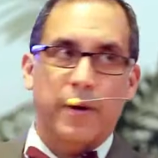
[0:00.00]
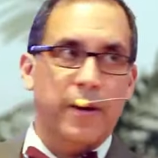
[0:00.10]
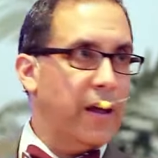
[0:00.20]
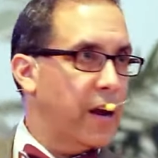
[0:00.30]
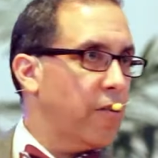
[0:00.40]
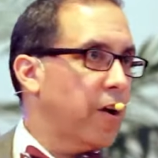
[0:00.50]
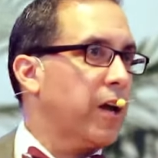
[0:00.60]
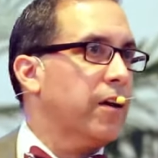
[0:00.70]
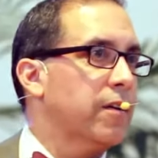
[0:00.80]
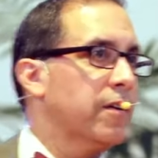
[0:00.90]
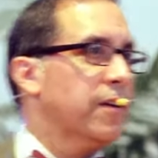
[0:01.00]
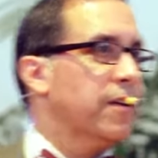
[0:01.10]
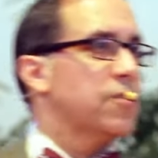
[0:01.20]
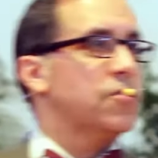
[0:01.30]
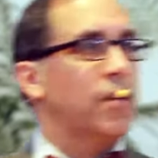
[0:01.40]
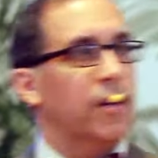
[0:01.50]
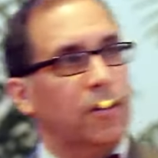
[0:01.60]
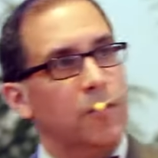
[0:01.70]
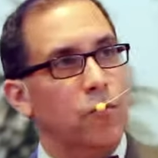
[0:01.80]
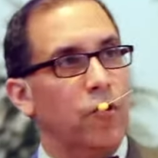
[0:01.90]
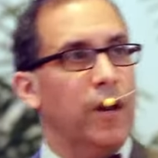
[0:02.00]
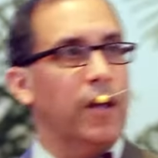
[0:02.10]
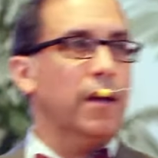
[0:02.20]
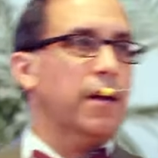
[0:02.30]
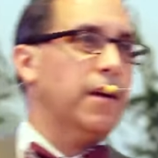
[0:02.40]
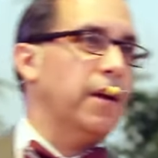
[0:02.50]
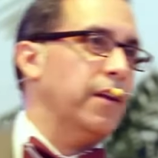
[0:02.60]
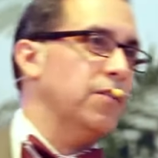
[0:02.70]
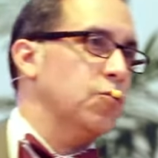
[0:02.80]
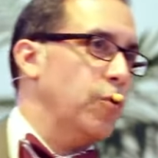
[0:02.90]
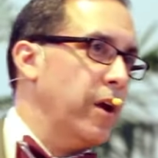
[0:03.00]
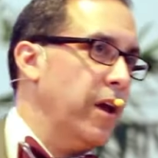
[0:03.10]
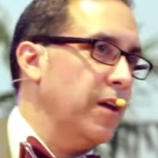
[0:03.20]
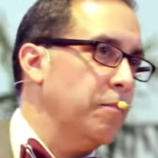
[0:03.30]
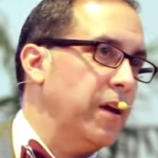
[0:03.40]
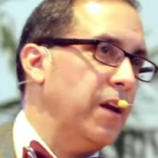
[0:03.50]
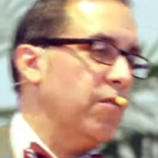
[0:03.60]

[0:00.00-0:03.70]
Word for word: But Eric said good morning, and Dwayne made